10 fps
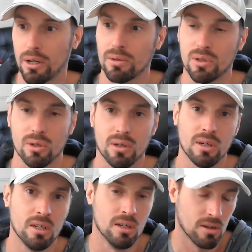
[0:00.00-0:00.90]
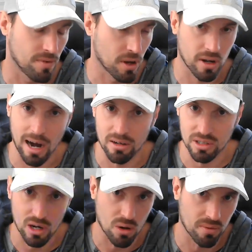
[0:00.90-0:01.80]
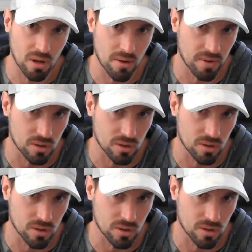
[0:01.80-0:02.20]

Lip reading: into a photo carousel if it's